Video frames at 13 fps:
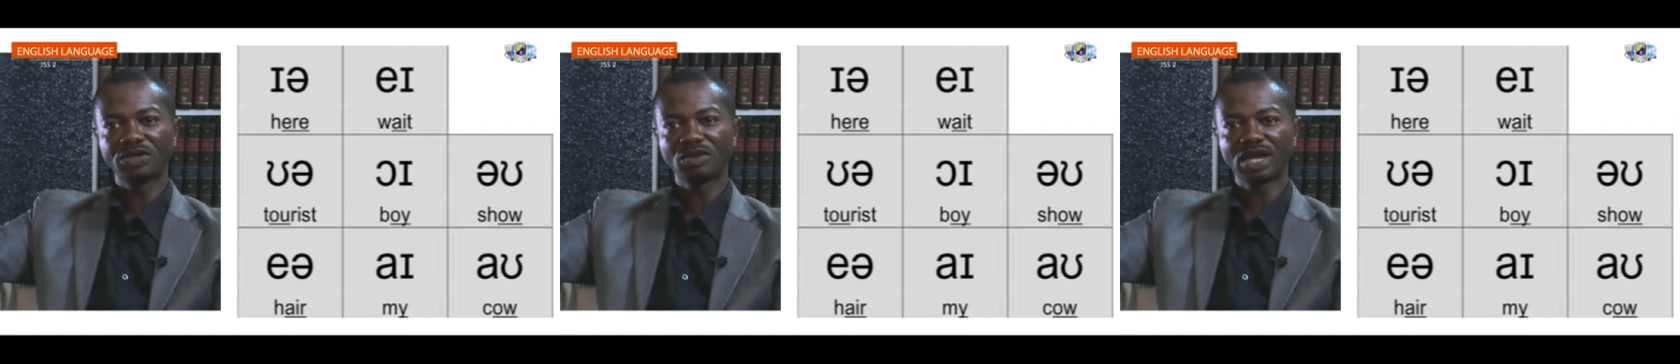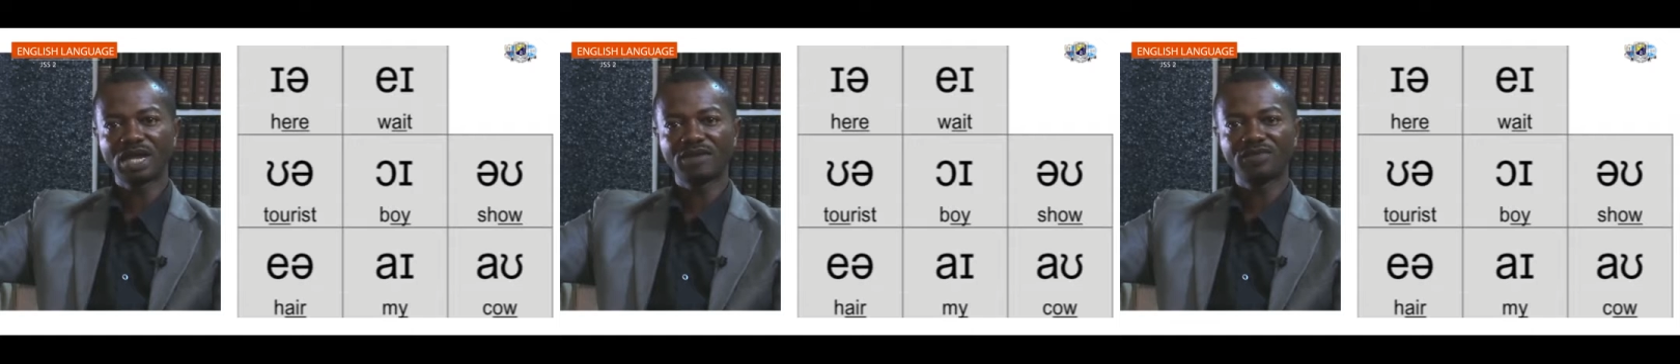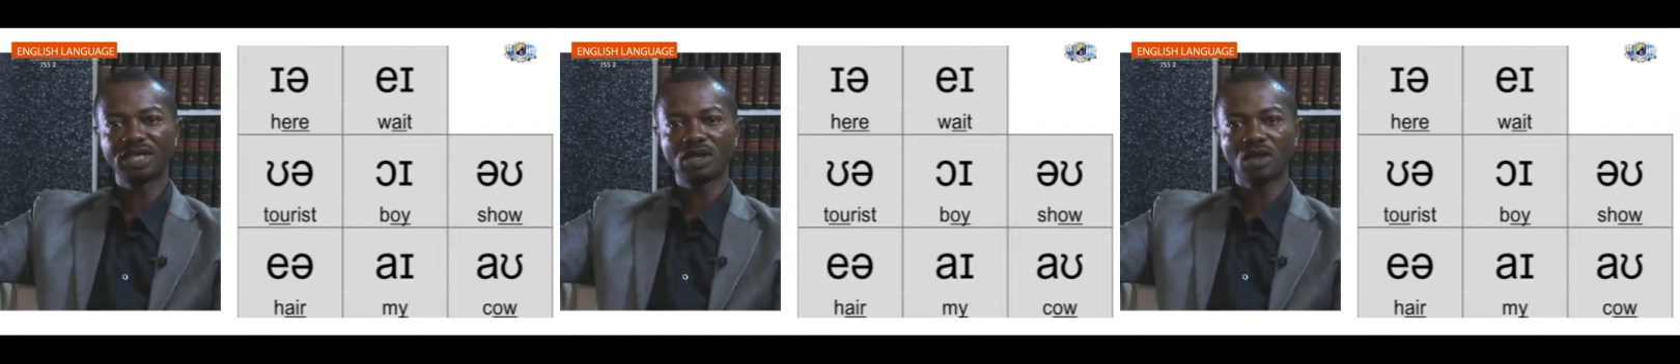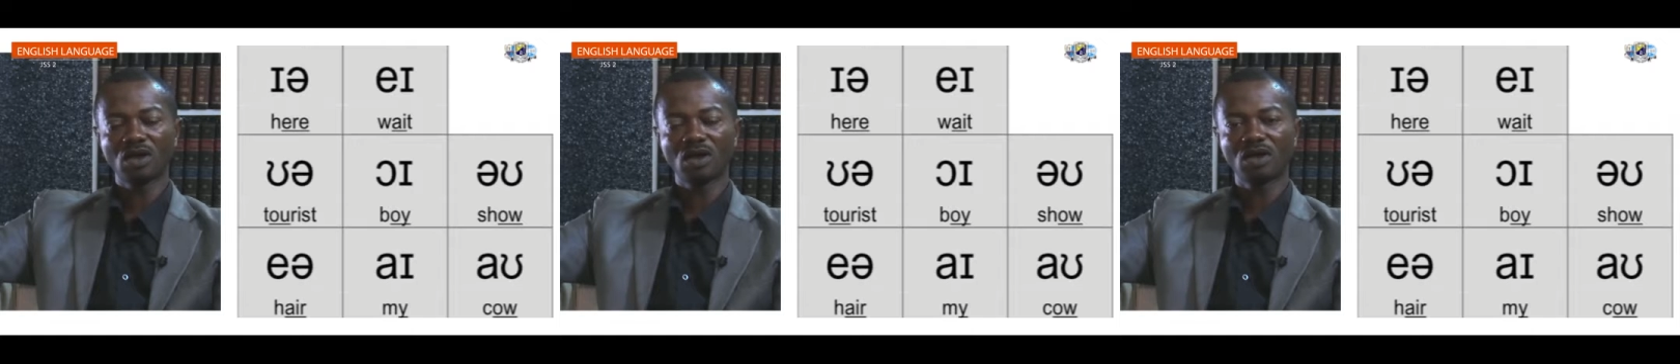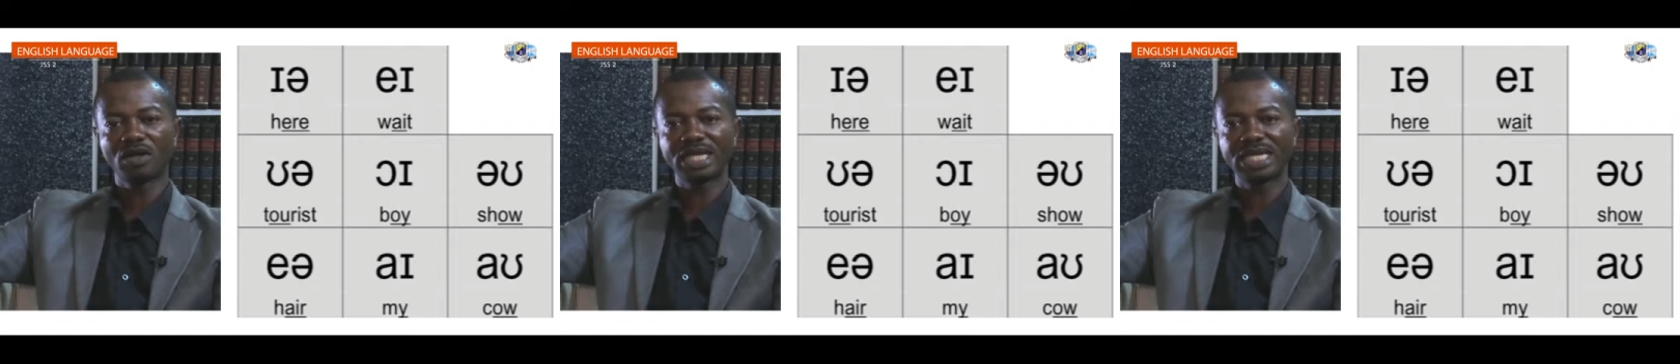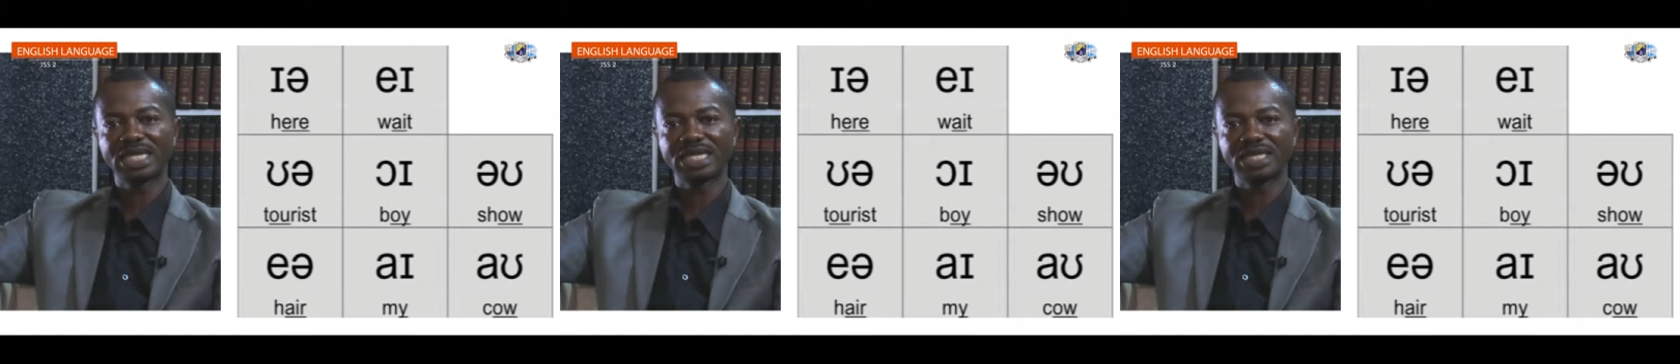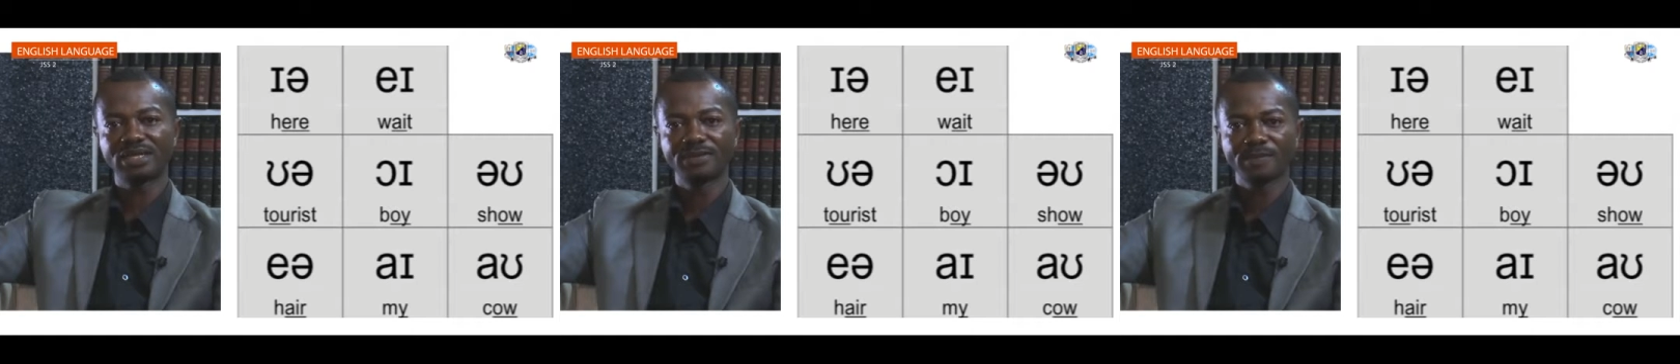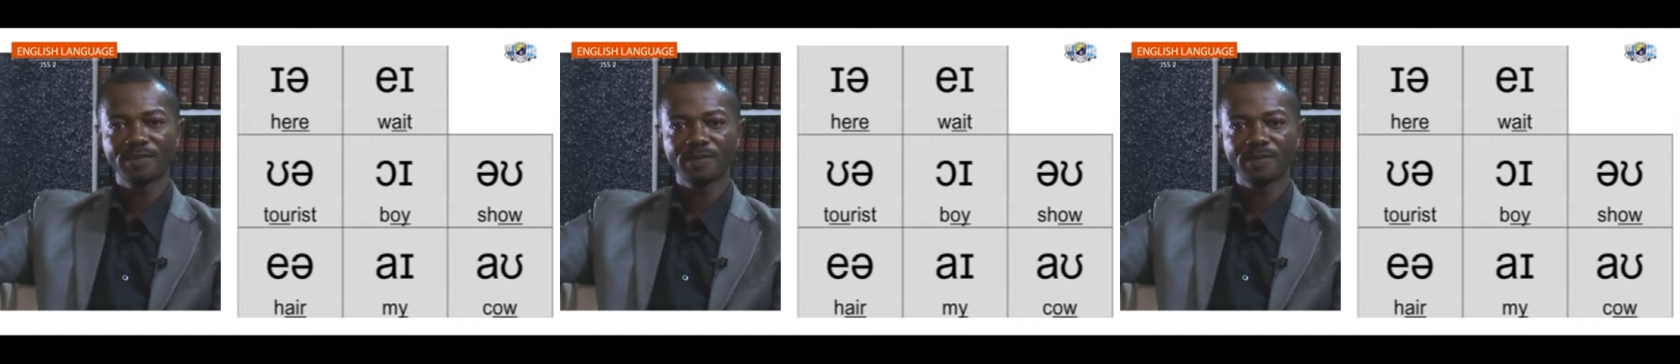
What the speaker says: you have the RE,